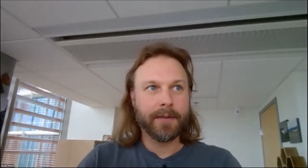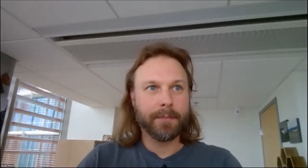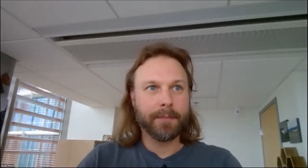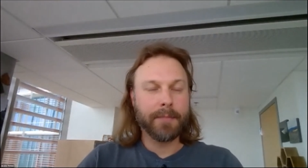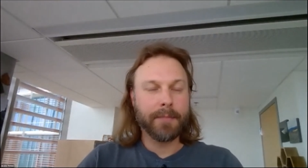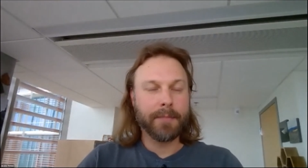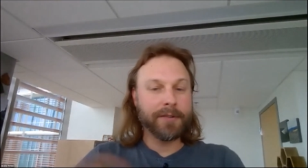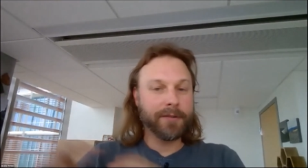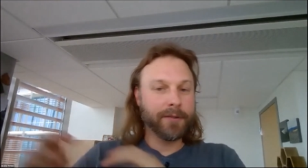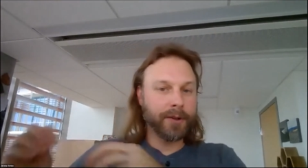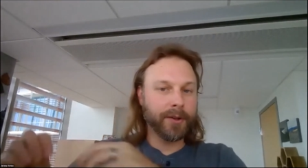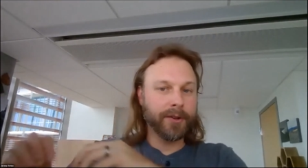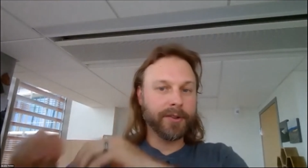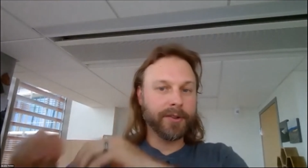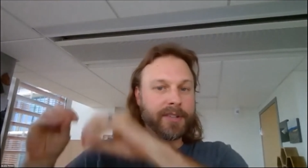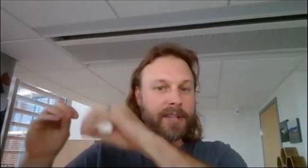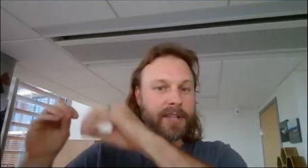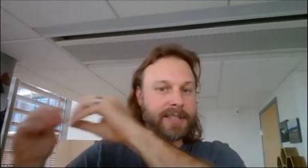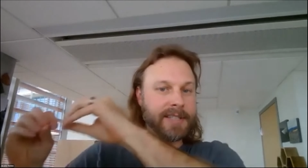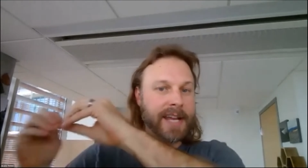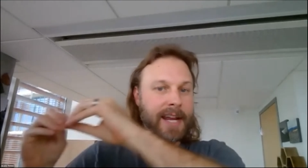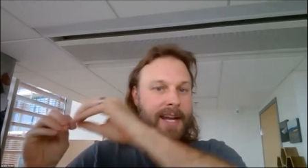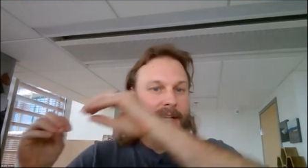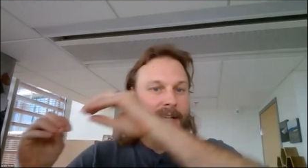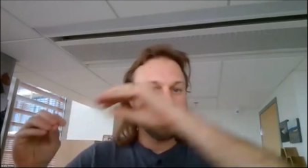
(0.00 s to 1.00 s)
minerals to
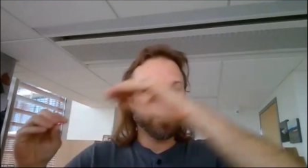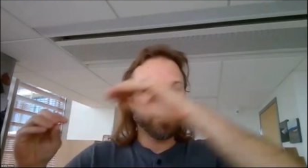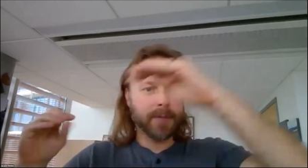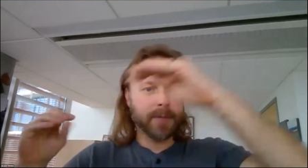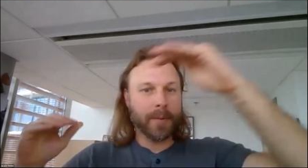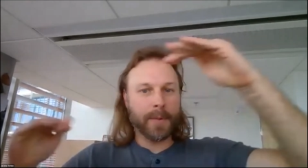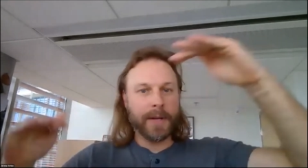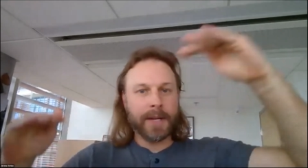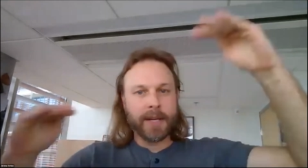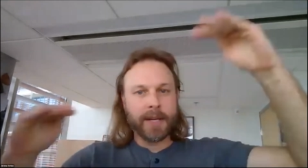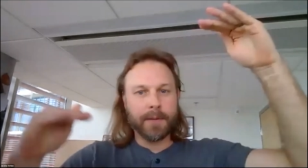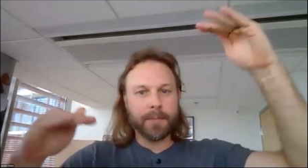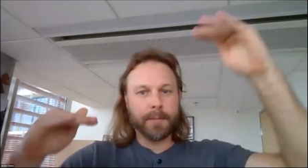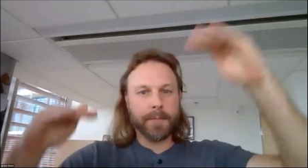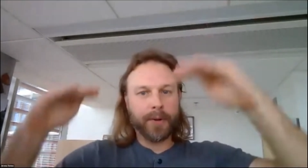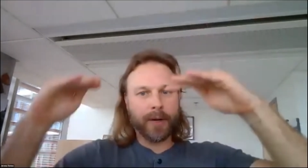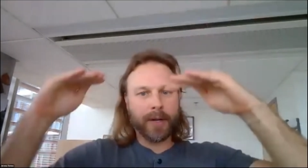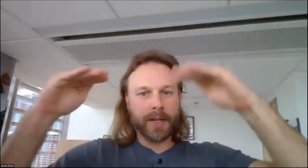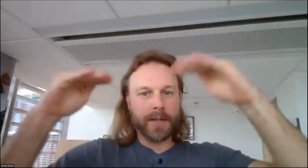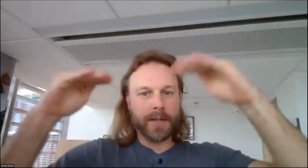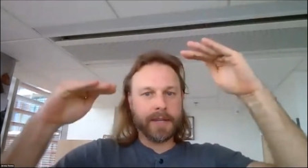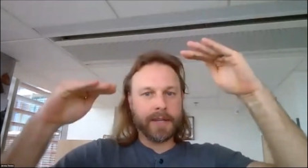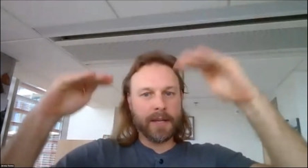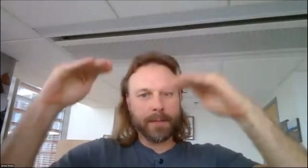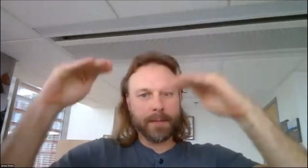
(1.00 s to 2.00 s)
date, but we can
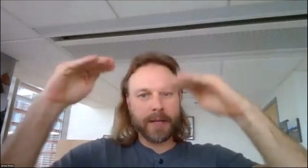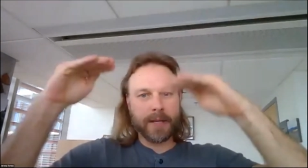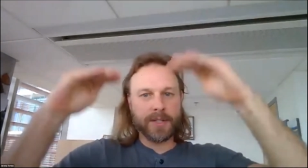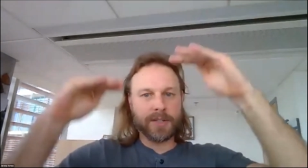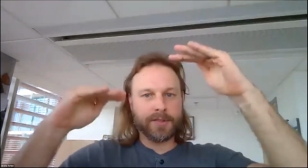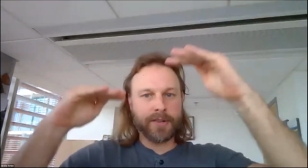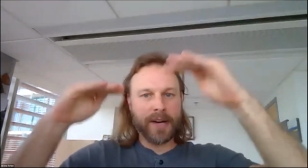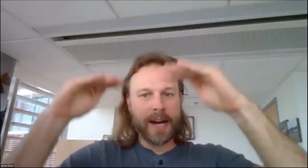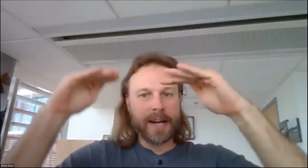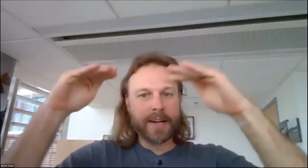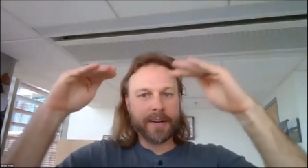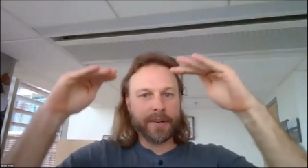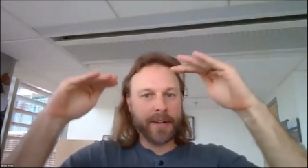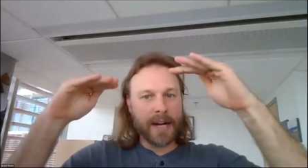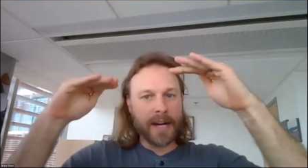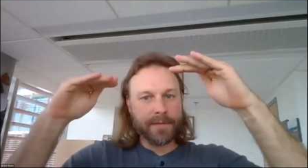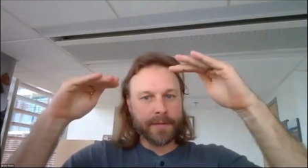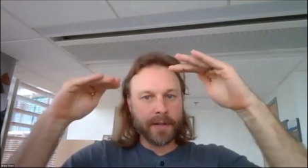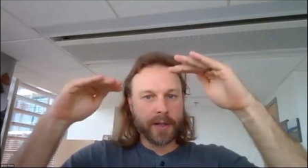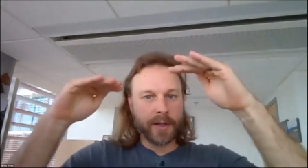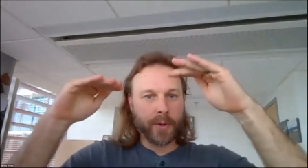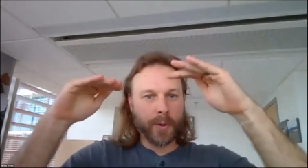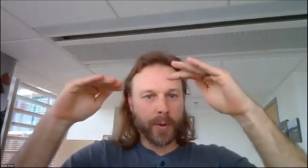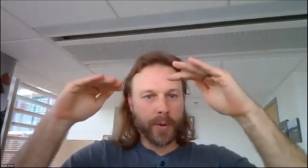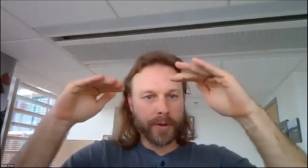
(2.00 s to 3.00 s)
put them in
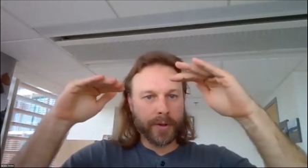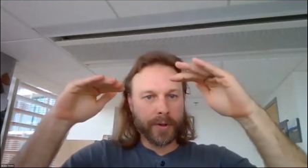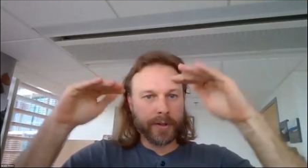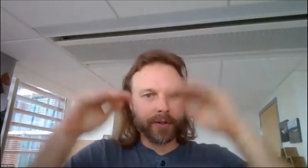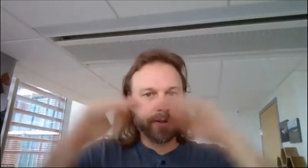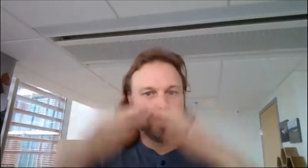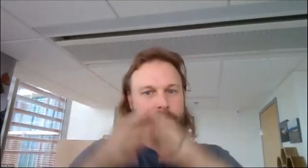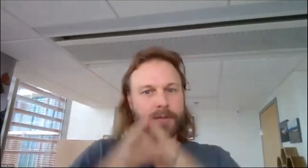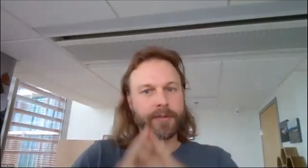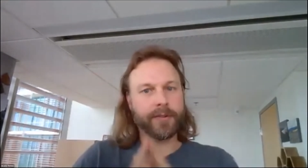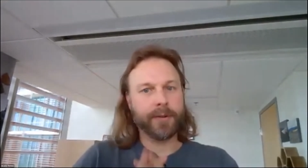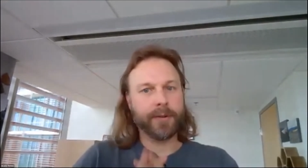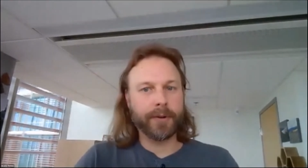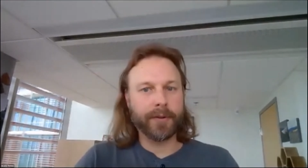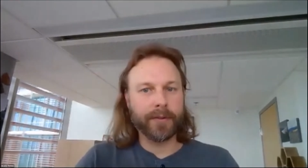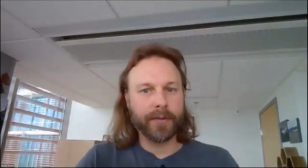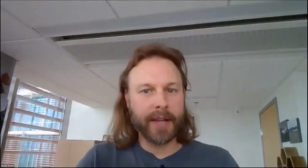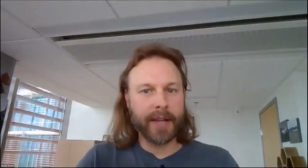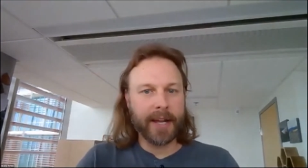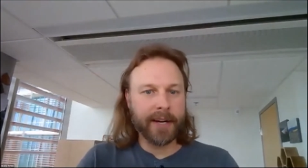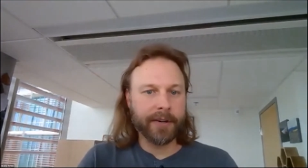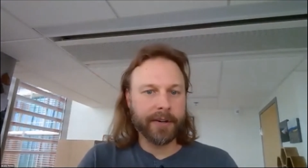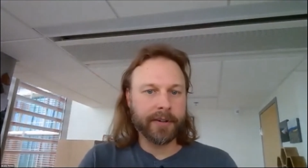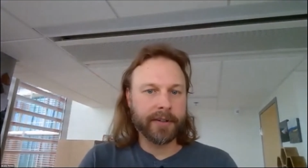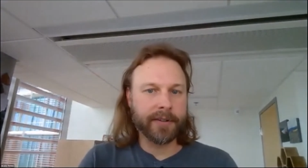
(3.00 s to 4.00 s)
stratigraphic order, sort of
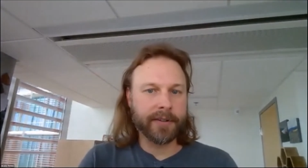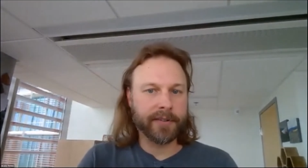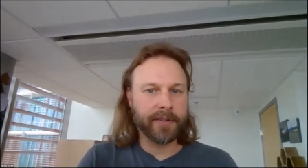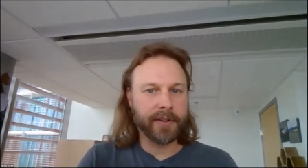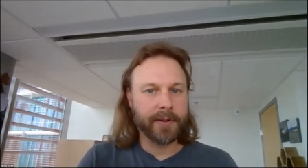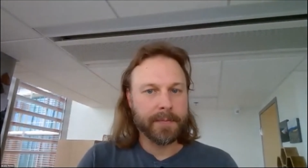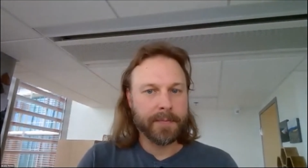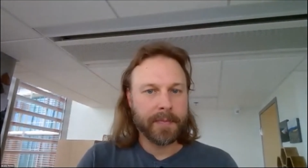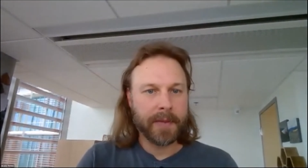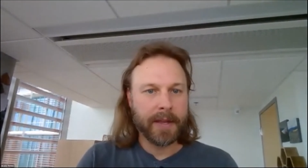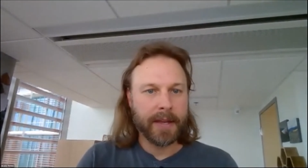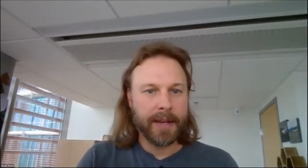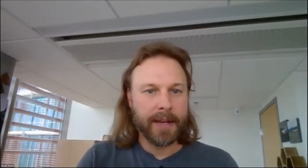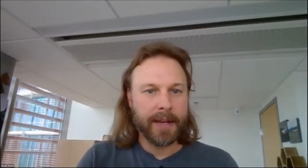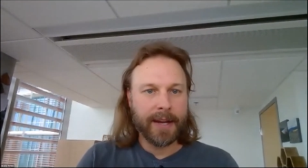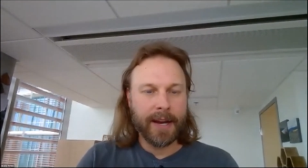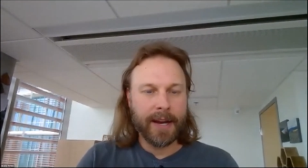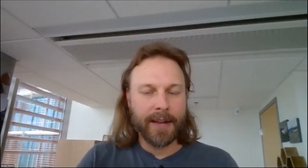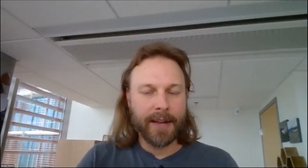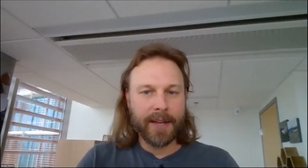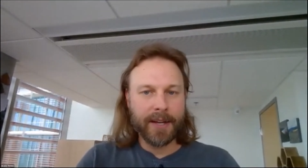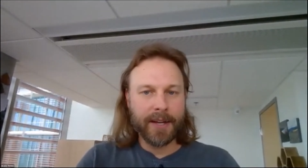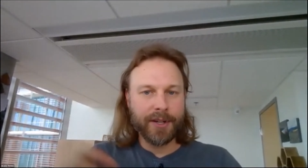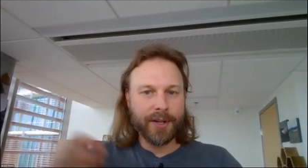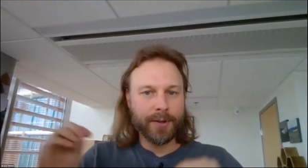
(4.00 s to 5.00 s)
layers,
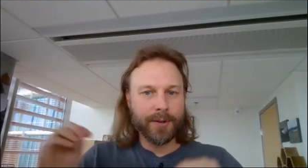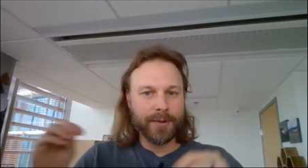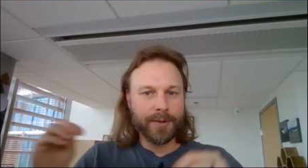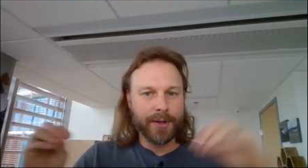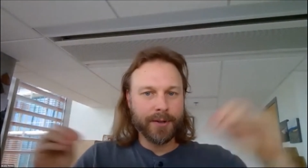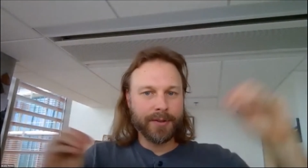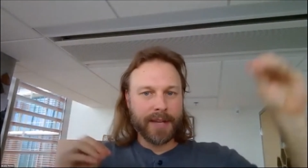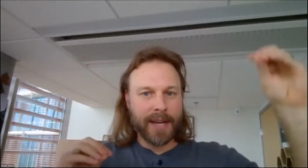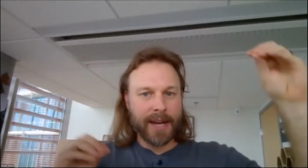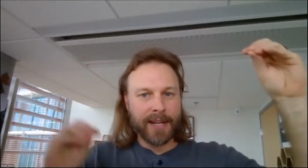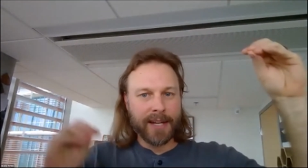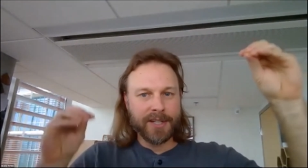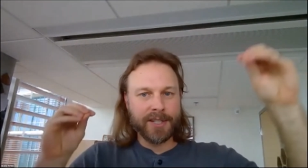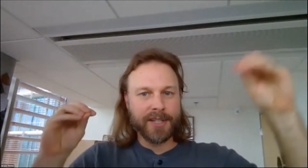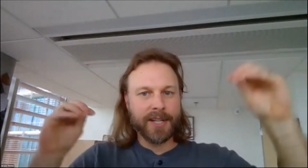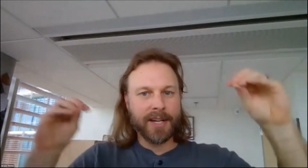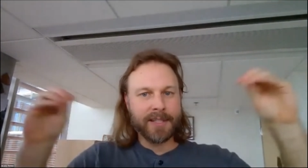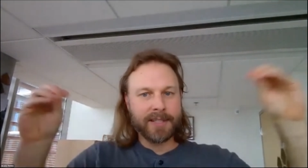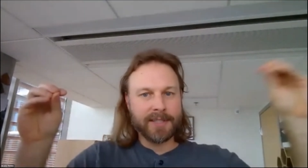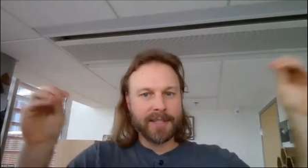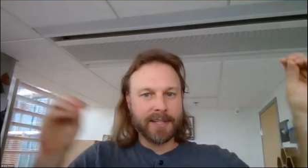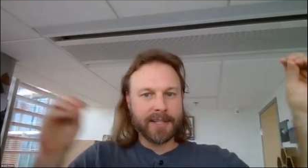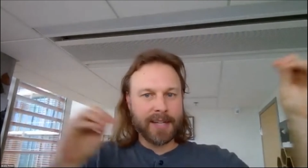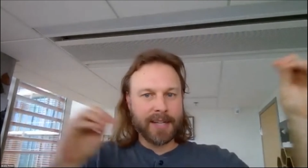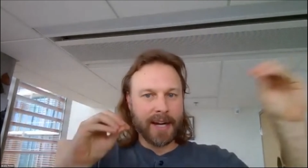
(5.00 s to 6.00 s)
and then use those age
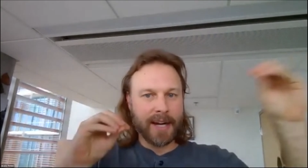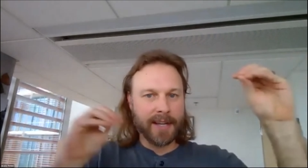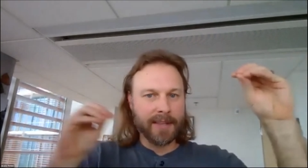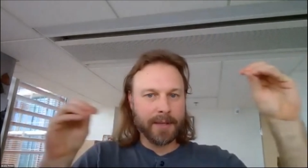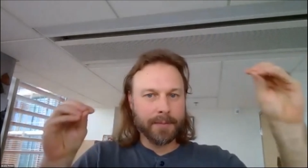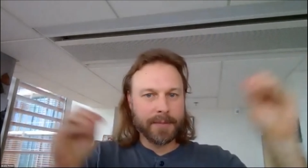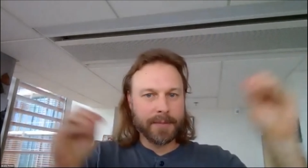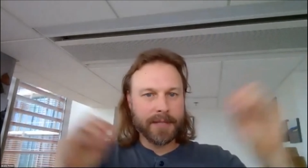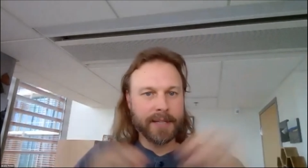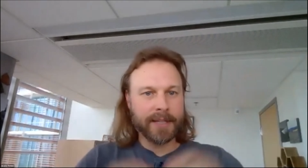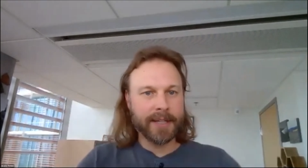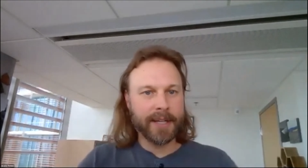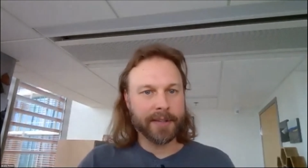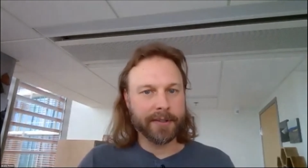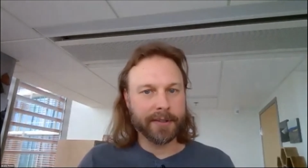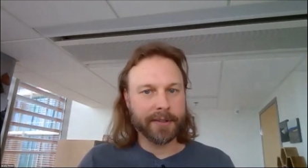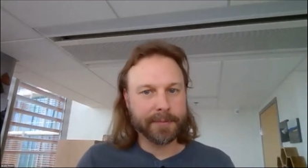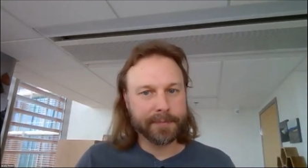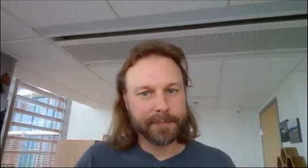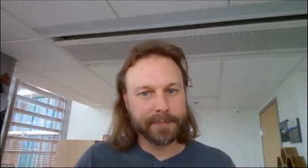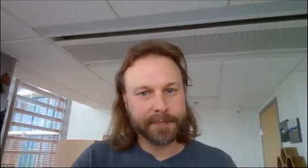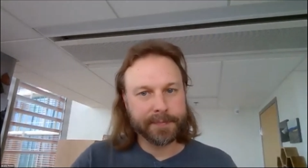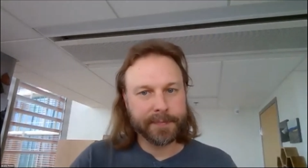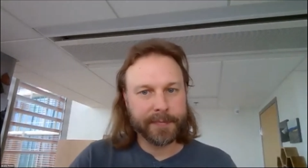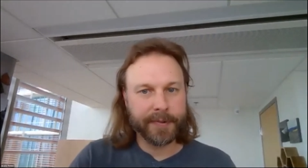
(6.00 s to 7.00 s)
dates to tie them
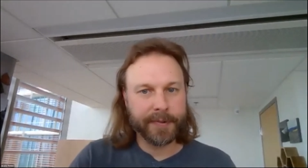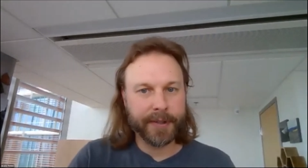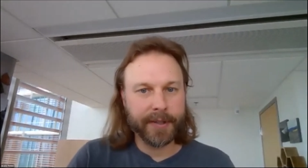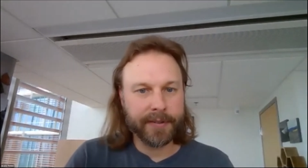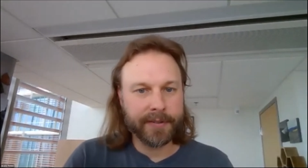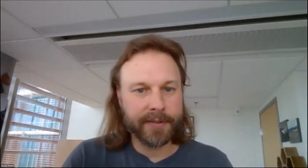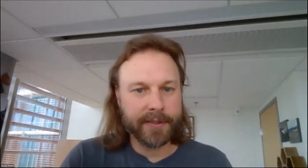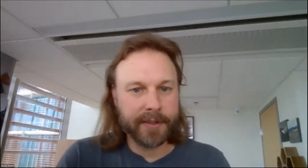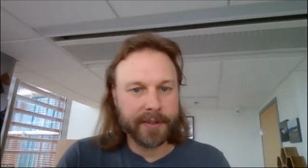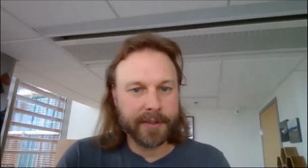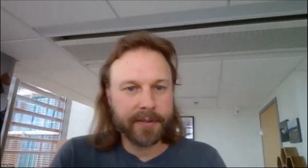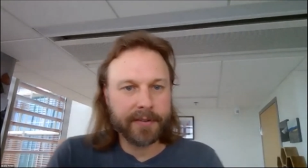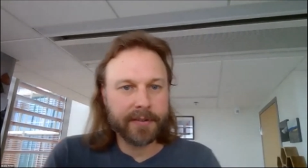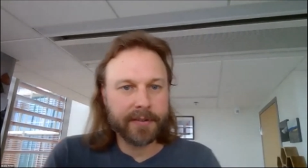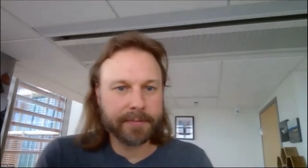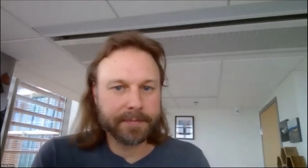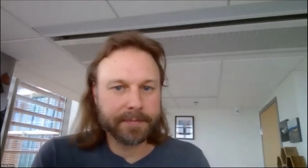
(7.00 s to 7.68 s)
together, for instance.